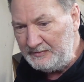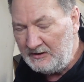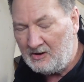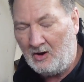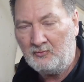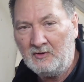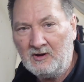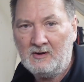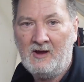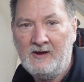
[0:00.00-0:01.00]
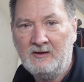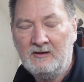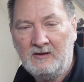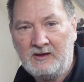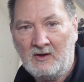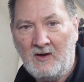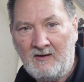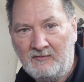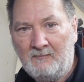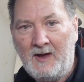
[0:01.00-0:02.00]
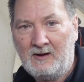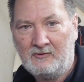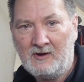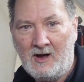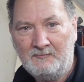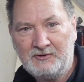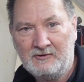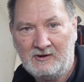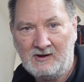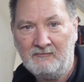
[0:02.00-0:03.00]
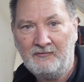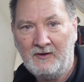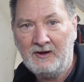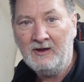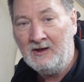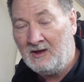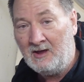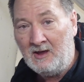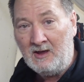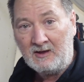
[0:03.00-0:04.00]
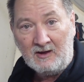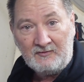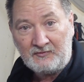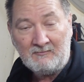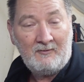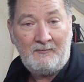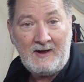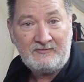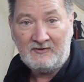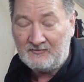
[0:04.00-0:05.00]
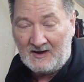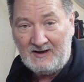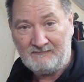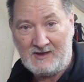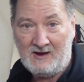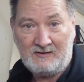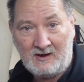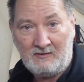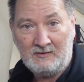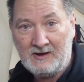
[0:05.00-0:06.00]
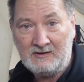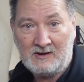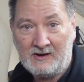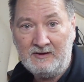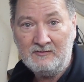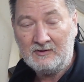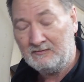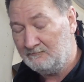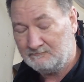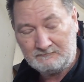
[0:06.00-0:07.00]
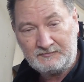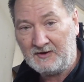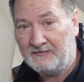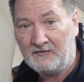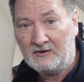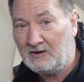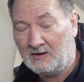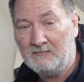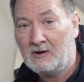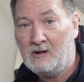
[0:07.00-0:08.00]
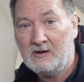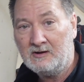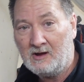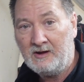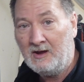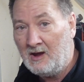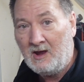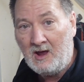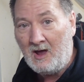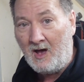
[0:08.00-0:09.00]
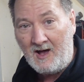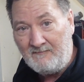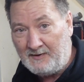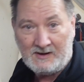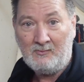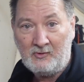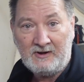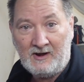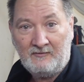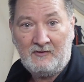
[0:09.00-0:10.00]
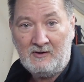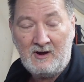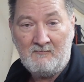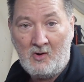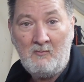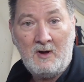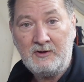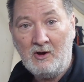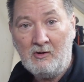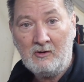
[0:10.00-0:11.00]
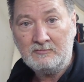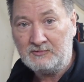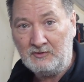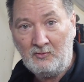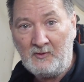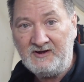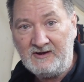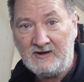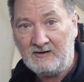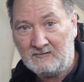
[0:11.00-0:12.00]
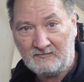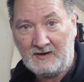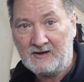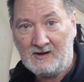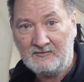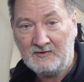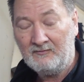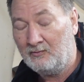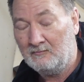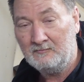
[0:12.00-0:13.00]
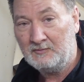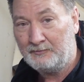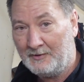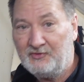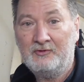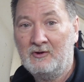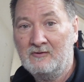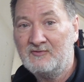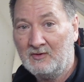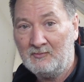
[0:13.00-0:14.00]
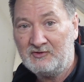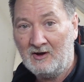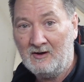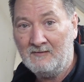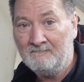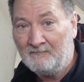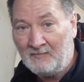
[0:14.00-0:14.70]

I really like, having the battery option and everything, because simple fact is I have gotten out at night, 10:30, 11 o'clock at night. I've been able to get out there and mow my yard, do the weed eating, that kind of stuff, especially during the summertime